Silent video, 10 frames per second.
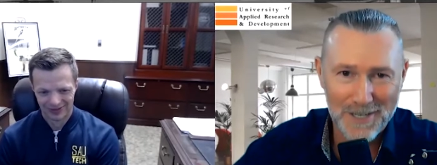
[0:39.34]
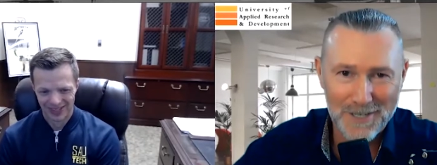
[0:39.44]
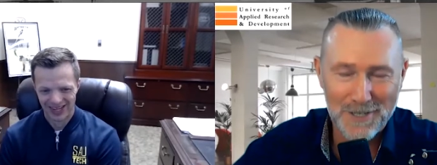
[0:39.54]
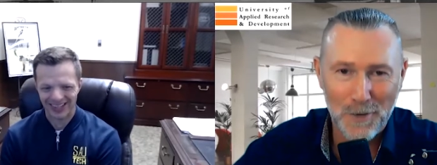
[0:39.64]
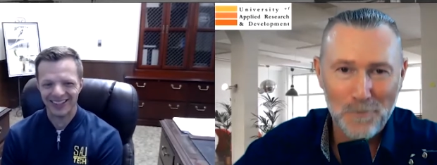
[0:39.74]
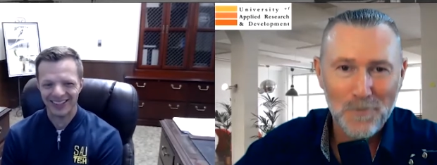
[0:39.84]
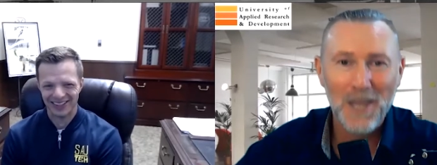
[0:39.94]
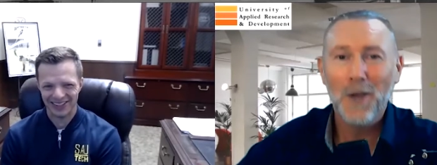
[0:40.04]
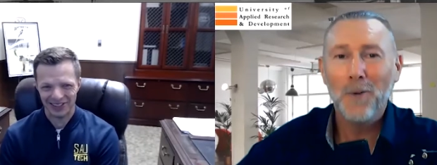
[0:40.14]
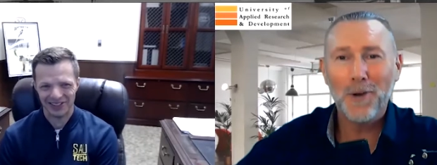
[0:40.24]
Speaker 1: is. So,
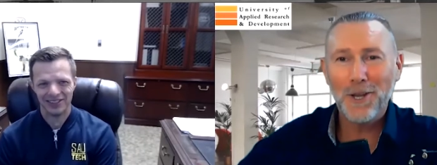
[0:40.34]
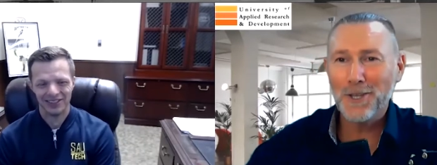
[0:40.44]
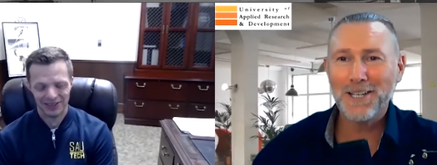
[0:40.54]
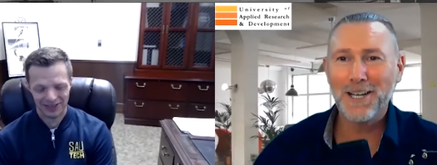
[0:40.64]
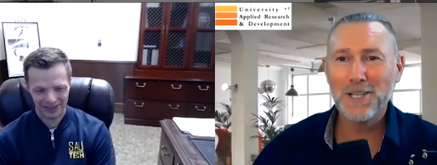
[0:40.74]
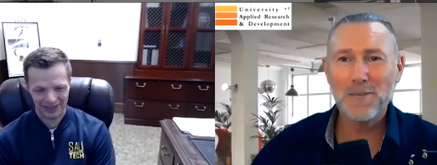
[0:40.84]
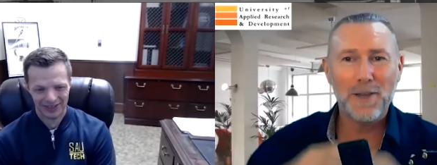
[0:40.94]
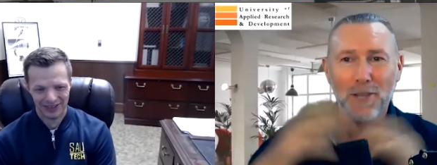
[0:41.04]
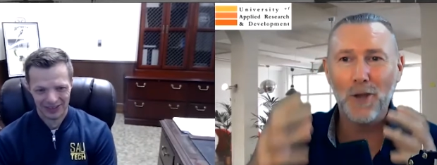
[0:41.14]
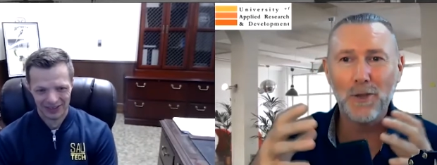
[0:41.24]
why don't you tell us
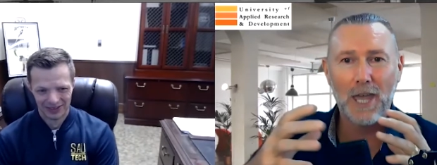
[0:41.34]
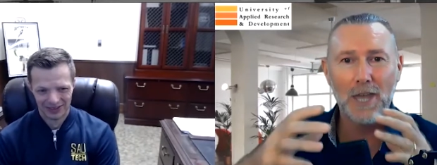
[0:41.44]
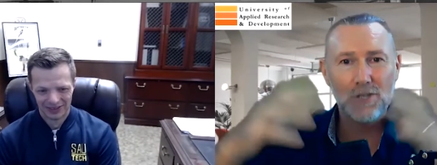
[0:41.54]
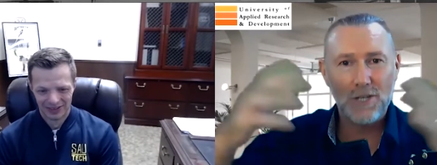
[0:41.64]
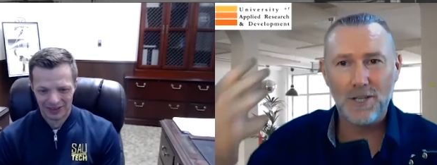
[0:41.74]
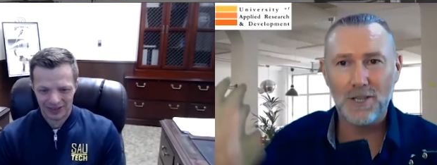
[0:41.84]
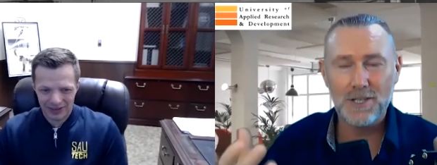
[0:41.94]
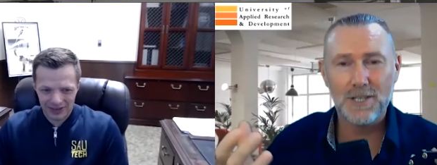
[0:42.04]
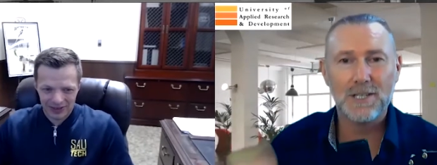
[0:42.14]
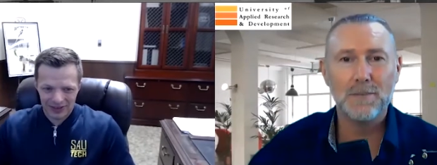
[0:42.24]
about the location and the
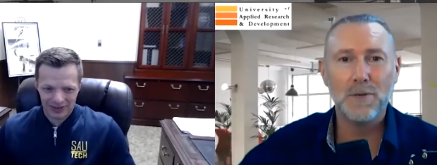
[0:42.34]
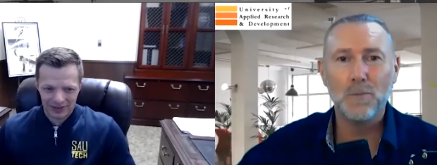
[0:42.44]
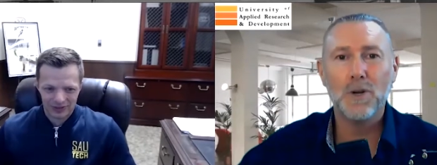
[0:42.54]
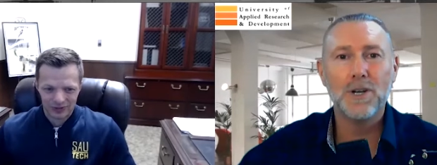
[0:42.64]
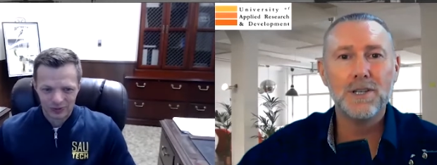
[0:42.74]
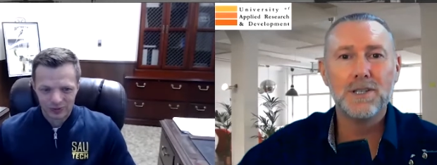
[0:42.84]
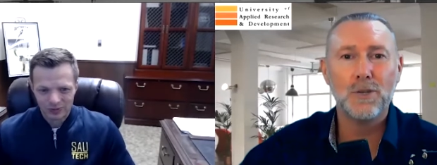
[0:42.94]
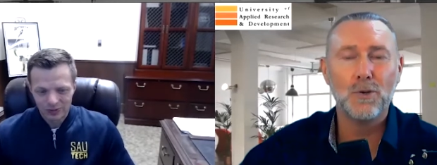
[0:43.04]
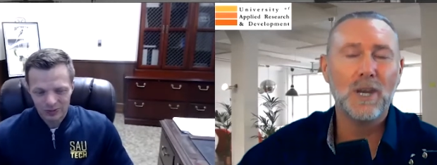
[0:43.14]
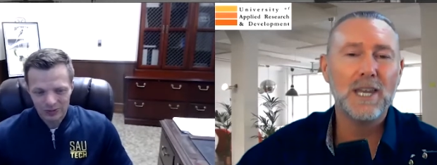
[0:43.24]
system and what it is
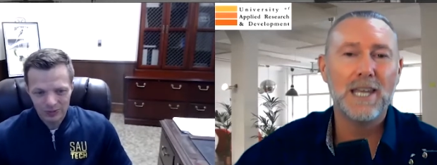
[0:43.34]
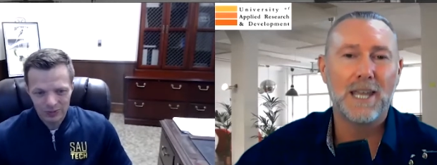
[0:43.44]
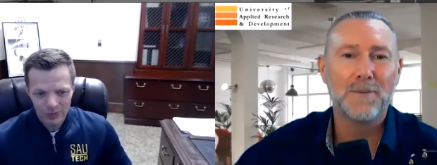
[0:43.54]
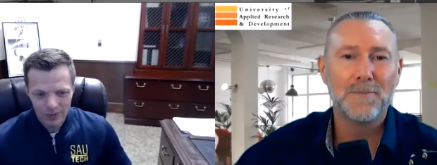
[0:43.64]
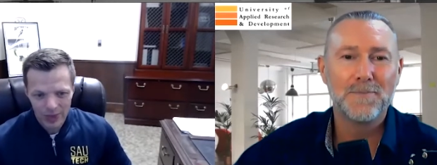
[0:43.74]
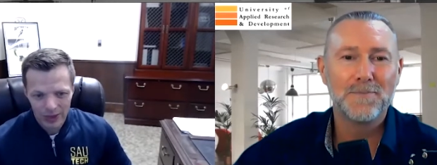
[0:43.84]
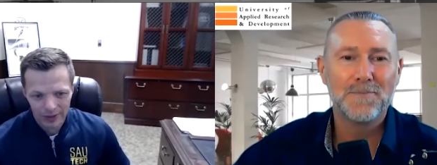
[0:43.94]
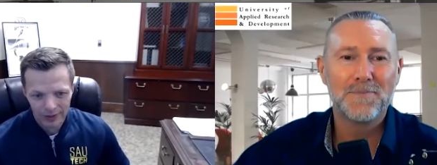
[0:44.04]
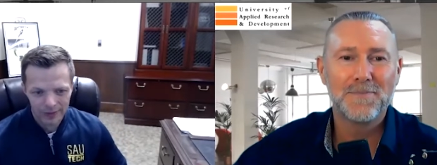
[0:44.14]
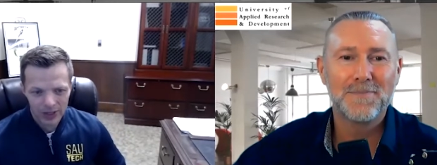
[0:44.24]
that you're leading?
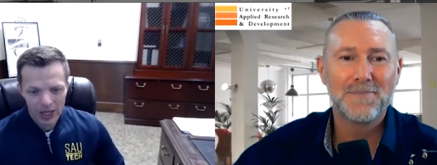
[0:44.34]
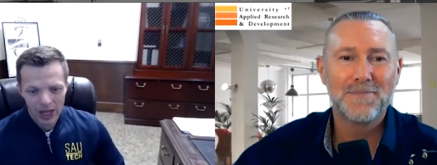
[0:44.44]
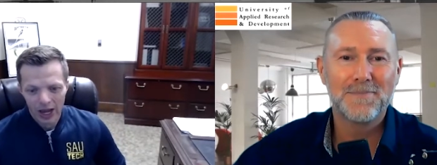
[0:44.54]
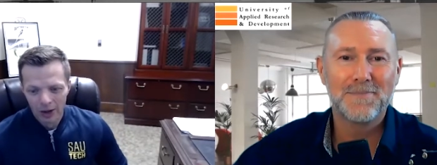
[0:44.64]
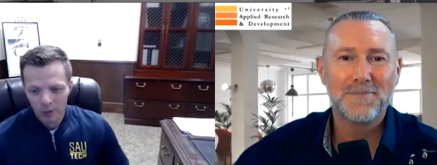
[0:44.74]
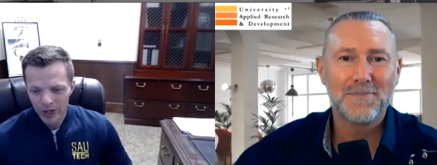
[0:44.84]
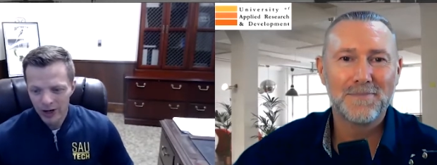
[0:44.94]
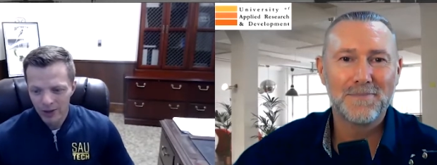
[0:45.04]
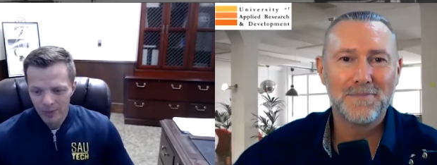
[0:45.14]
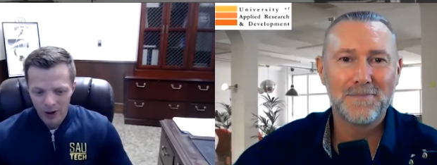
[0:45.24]
Uh, we
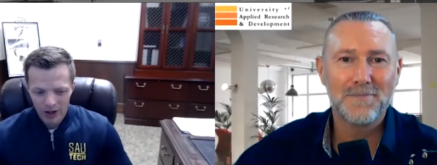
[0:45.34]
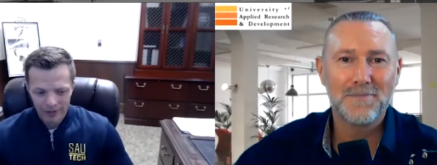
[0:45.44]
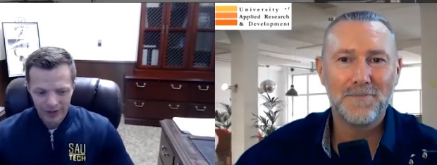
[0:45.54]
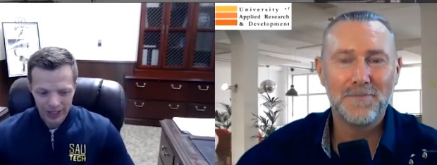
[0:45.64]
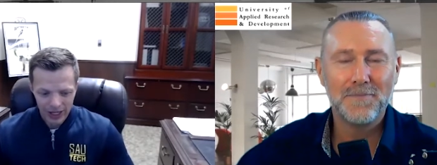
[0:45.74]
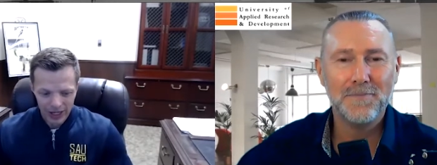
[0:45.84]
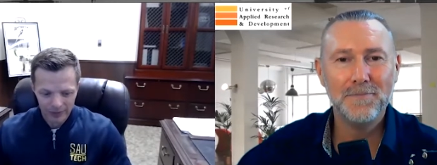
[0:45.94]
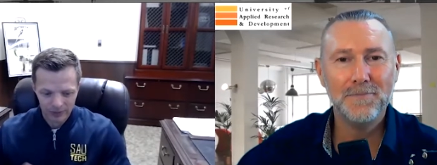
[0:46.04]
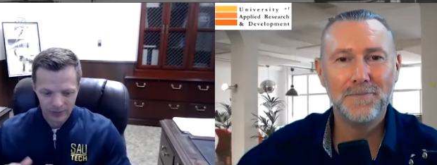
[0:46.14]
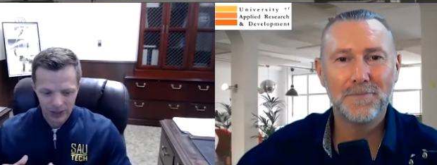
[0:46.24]
are
Speaker 2: a part of a, uh,
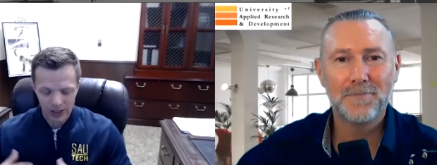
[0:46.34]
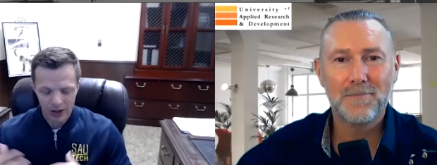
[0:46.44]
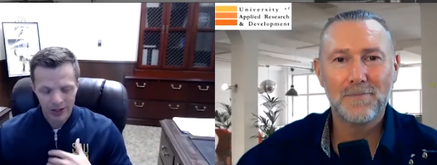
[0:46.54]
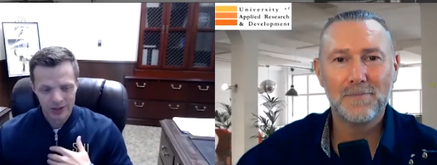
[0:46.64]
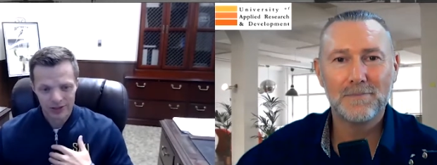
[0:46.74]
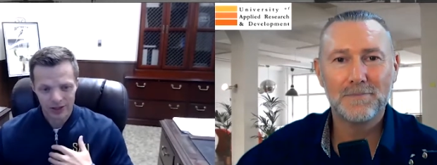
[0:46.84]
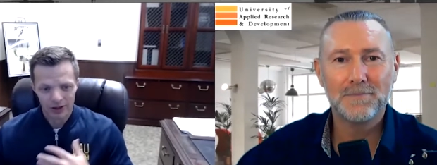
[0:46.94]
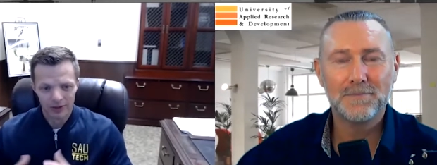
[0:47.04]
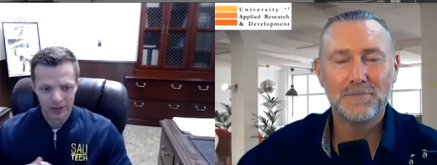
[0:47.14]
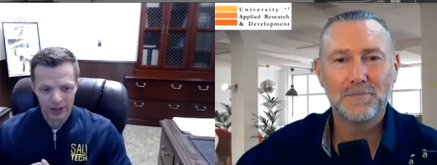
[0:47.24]
in
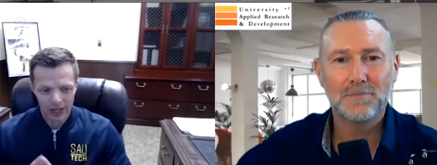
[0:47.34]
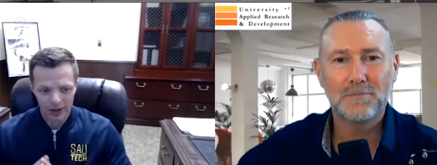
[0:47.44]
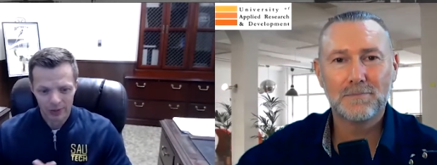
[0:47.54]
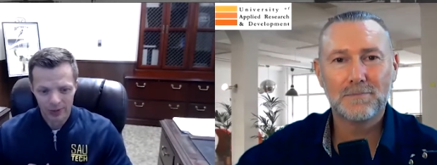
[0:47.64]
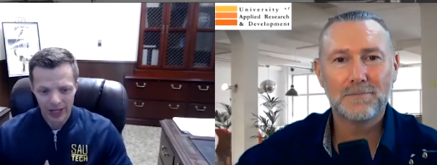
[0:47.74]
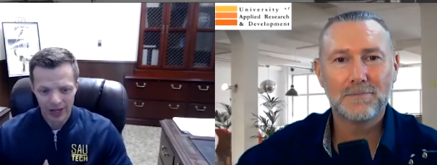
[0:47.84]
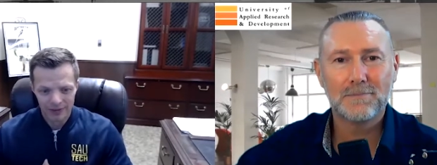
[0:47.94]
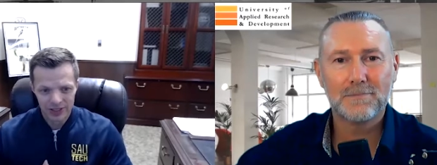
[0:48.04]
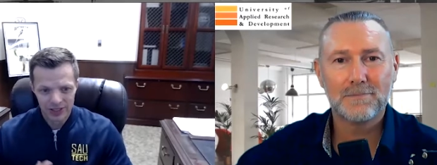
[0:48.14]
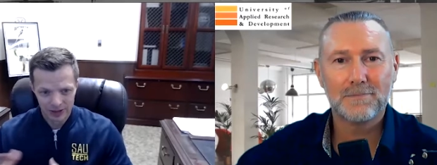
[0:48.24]
Arkansas, uh, we have
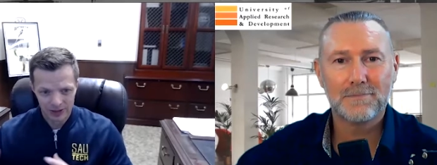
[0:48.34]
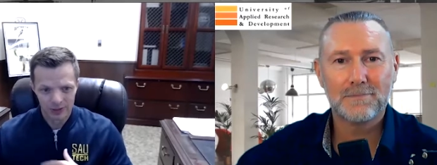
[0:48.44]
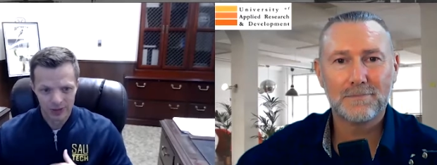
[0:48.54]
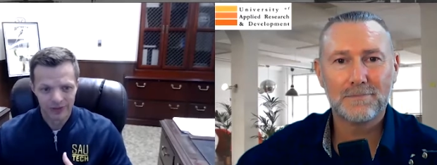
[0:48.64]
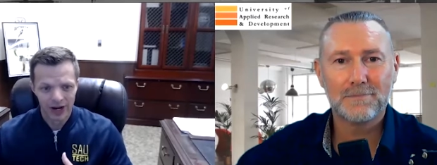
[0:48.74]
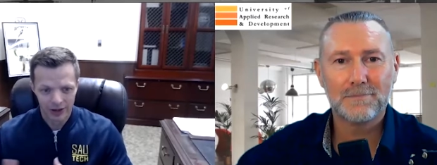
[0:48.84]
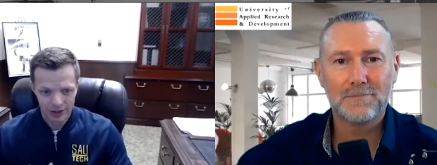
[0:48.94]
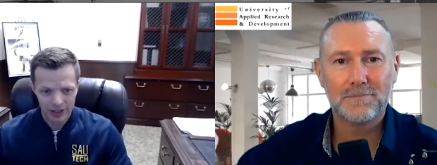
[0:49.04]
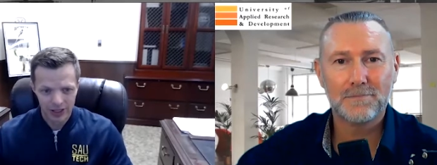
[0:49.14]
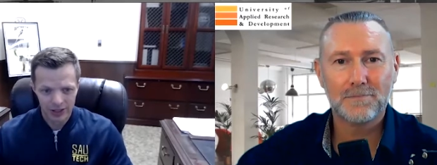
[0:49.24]
systems of higher
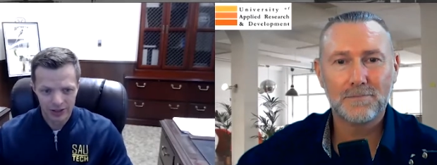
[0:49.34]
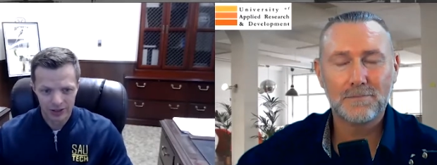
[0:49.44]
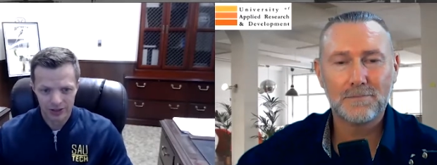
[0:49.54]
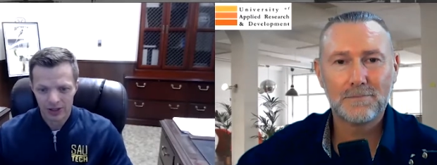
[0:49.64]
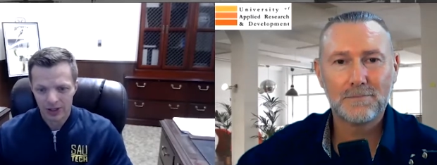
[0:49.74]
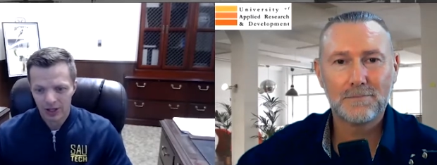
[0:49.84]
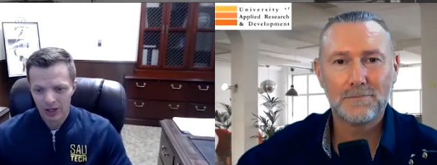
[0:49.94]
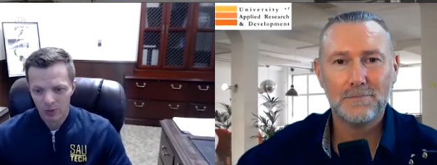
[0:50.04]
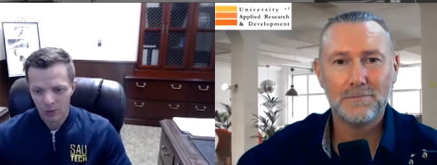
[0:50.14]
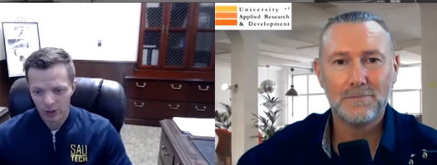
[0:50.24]
education
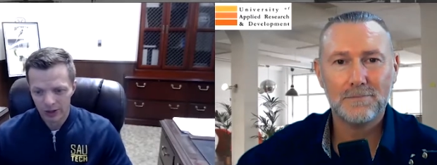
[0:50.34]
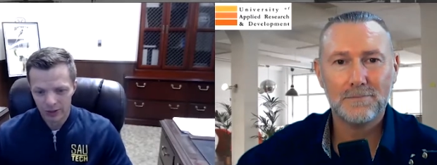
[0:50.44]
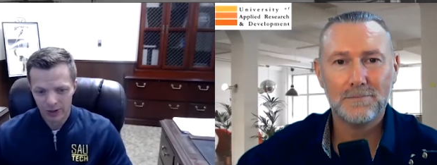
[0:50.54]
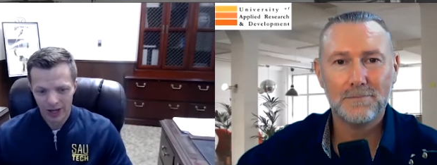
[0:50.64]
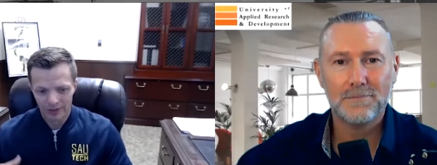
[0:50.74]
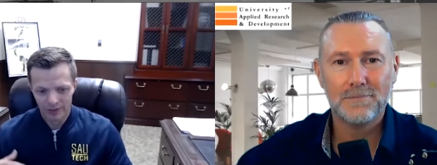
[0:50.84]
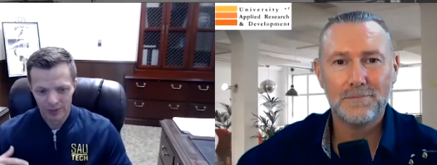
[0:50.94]
where you have